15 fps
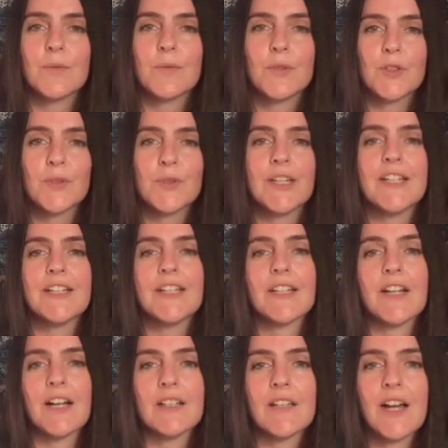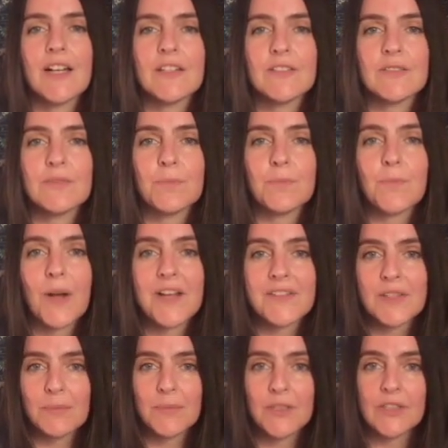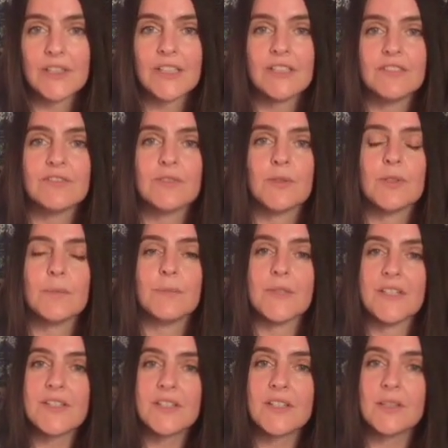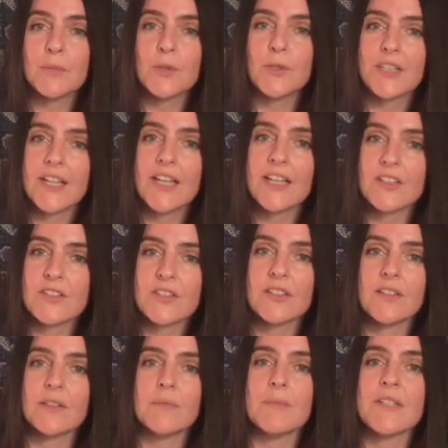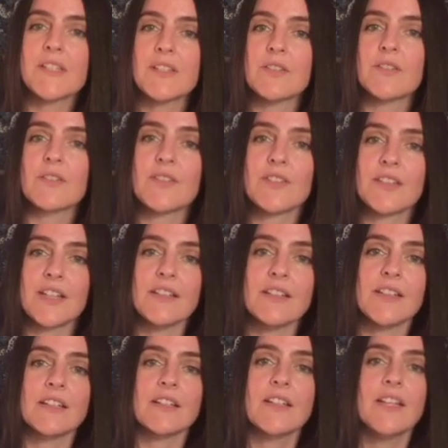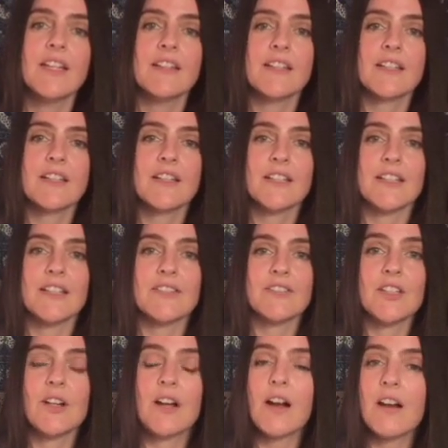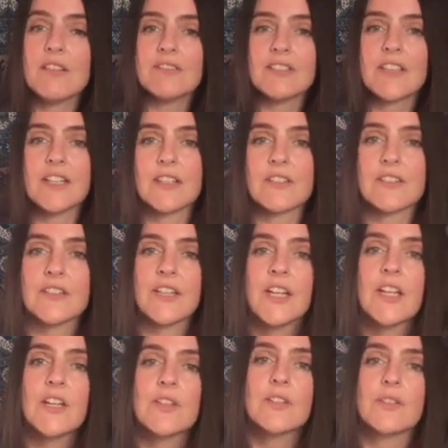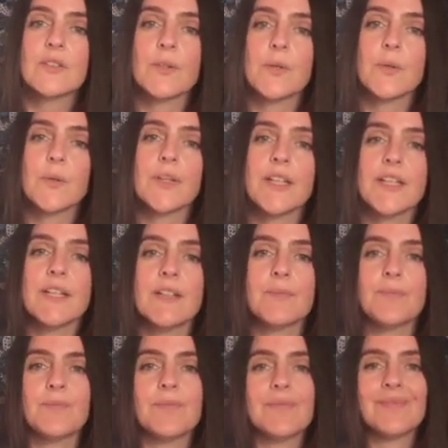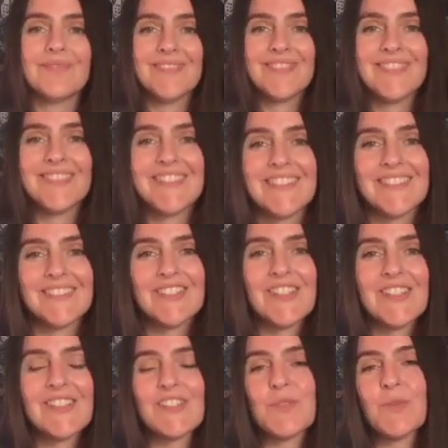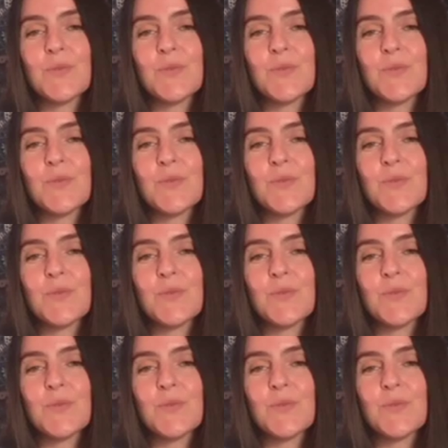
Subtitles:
creating a lot of possibility for miscommunication, misunderstanding that can lead to conflict. So just